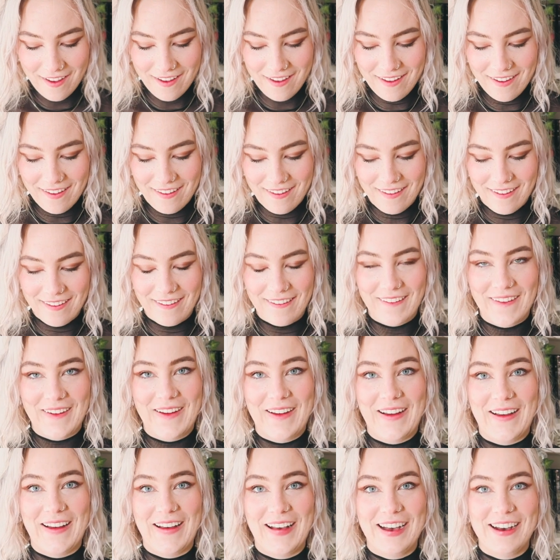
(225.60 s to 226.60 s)

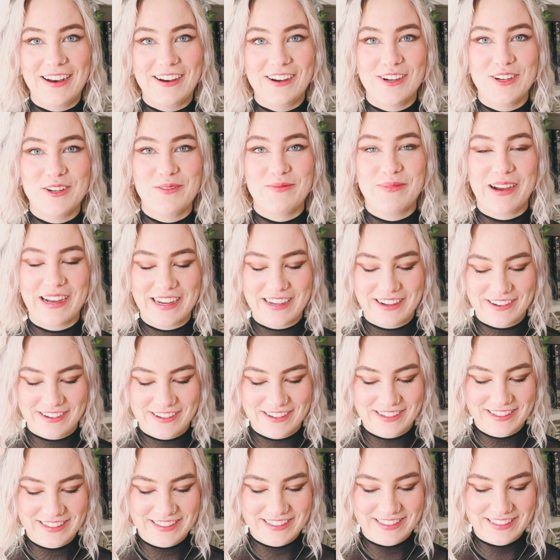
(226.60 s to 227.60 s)
oh my
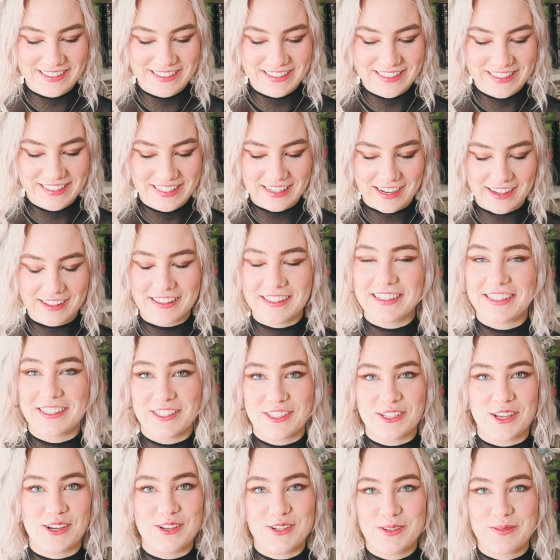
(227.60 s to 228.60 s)
god. I think
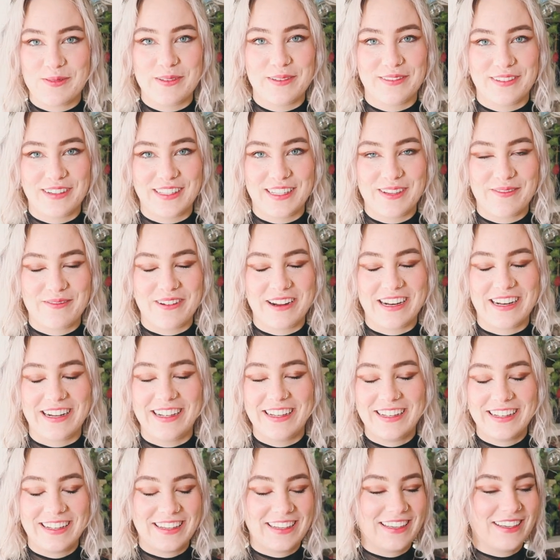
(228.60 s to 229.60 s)
it's going to be really
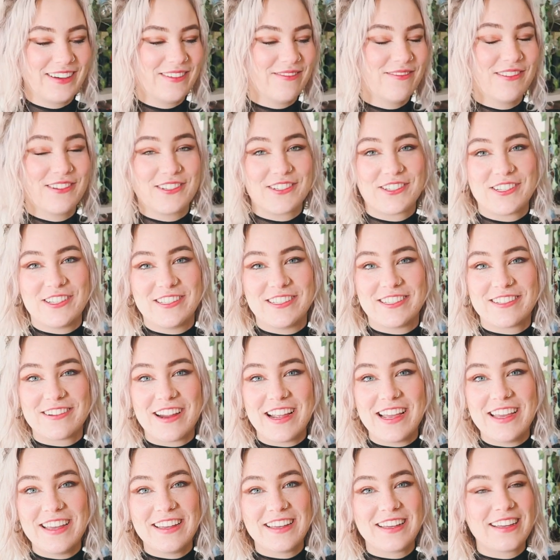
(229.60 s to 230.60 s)
pretty. One, two,
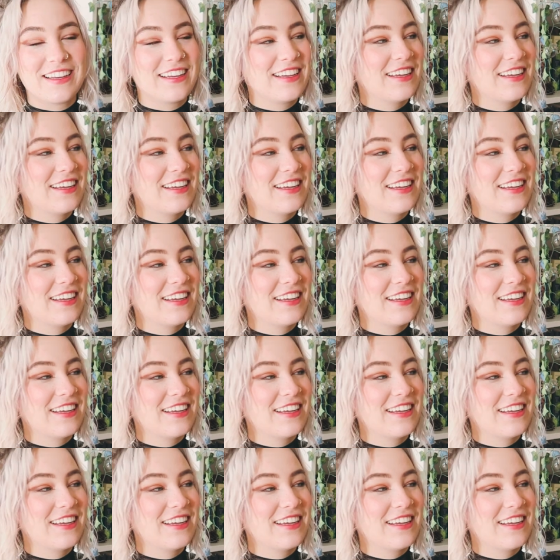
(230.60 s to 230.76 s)
three.